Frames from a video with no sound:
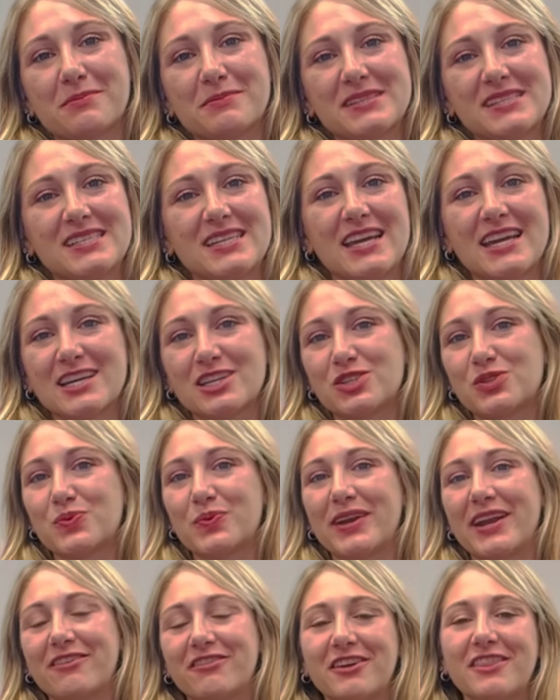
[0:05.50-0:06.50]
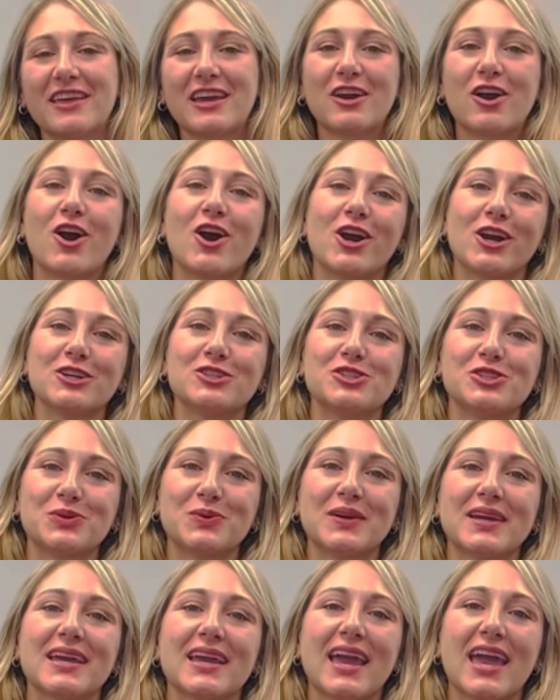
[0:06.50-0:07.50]
mistakes whenever they are
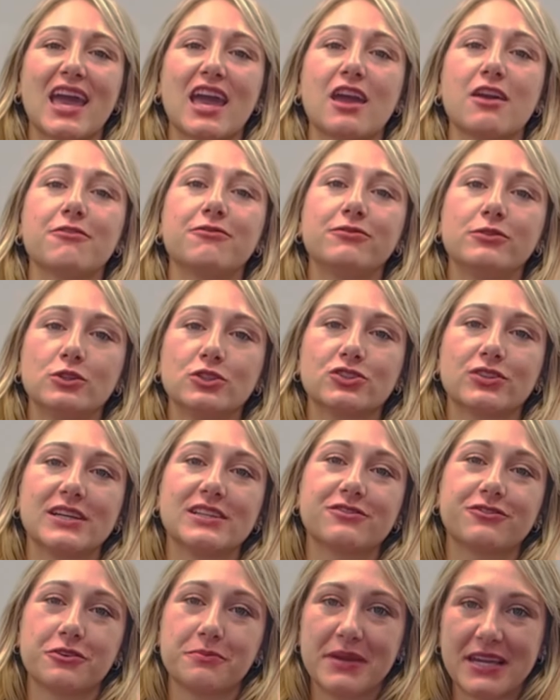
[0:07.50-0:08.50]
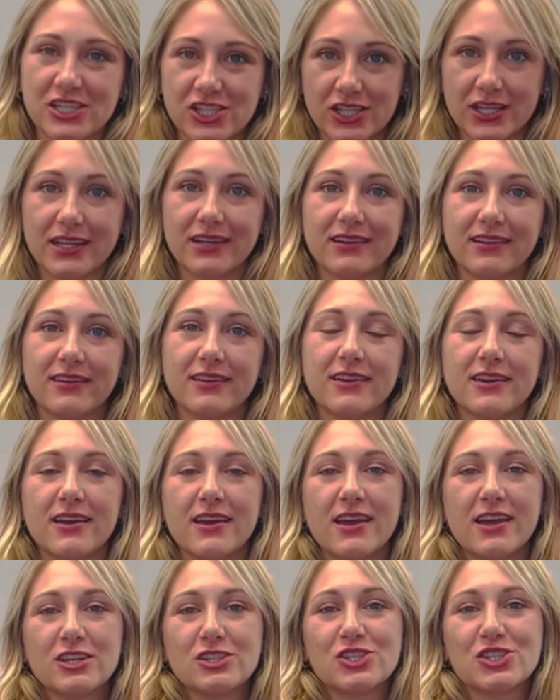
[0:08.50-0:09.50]
doing a full transformation.
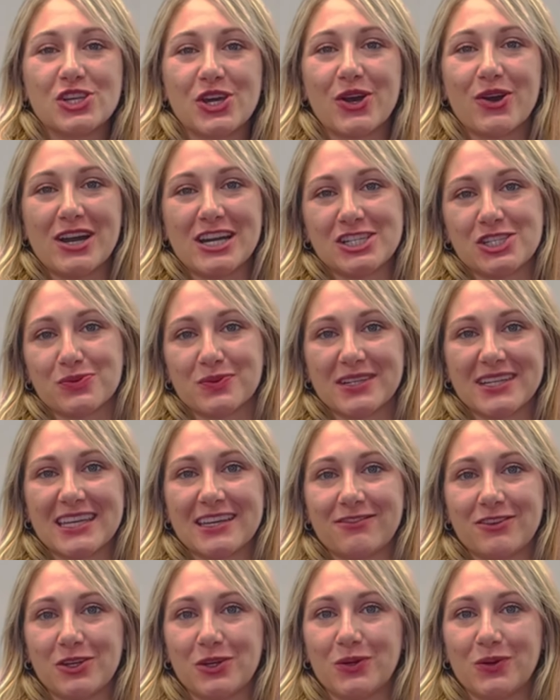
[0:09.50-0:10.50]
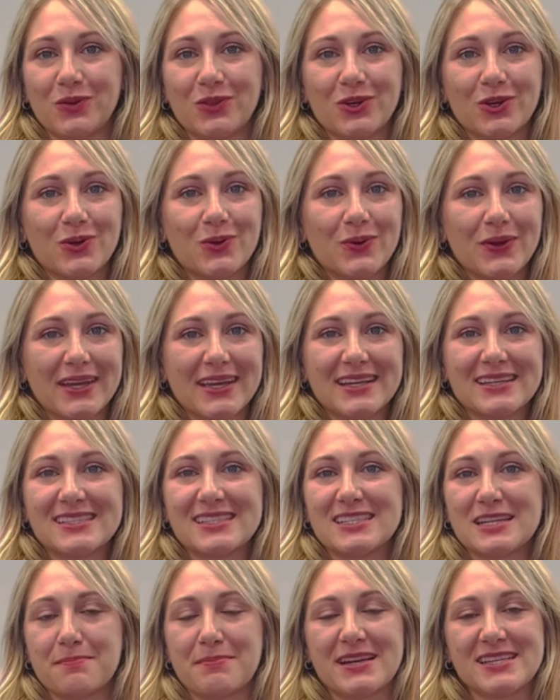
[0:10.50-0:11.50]
So I just wanna give you the
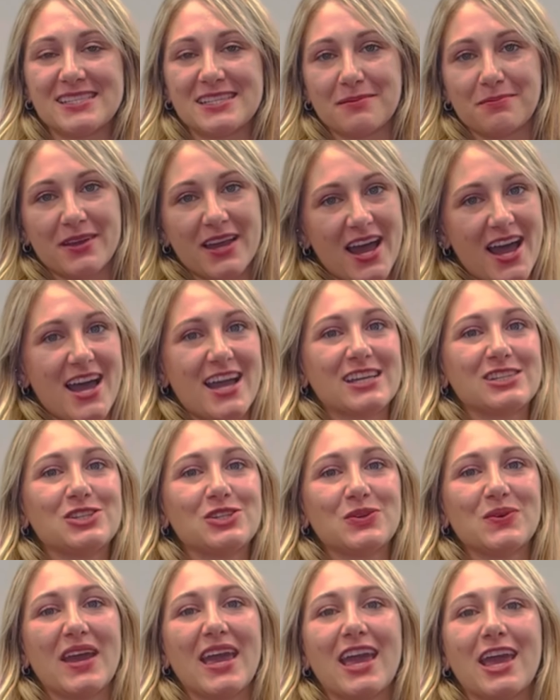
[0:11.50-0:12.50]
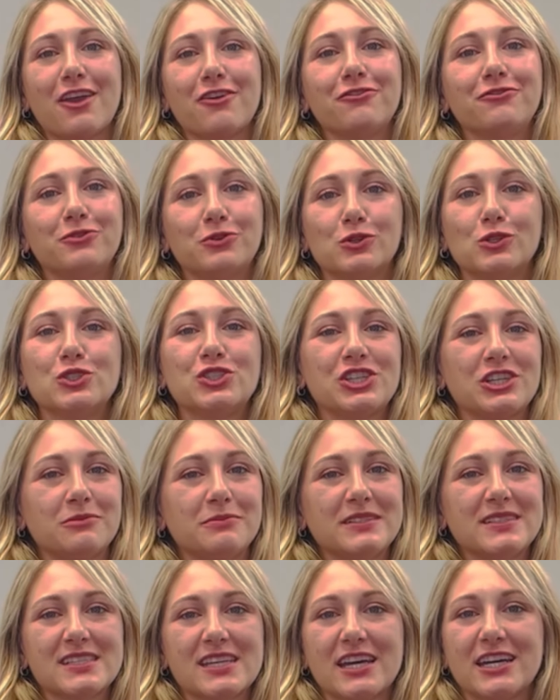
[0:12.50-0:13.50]
quickest step-by-step -step guide to a full
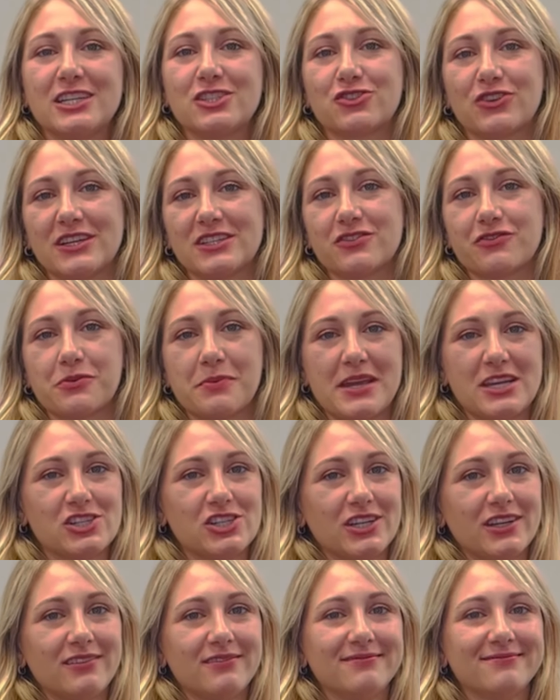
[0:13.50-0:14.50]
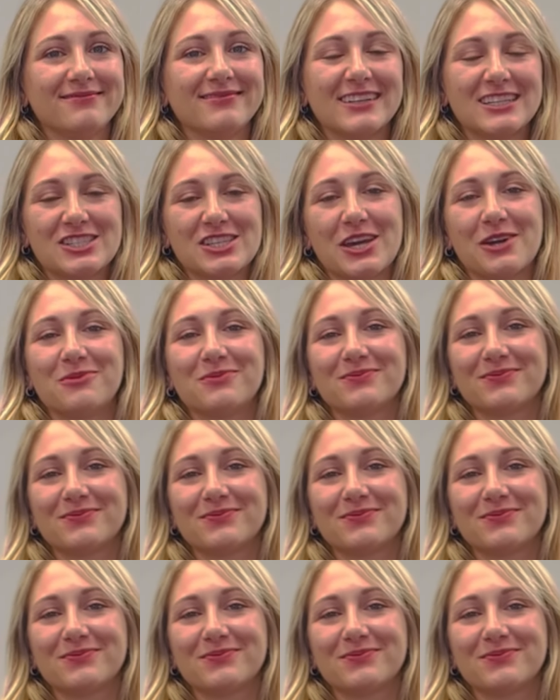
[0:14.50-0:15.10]
gentleman's cut transformation. Let's go.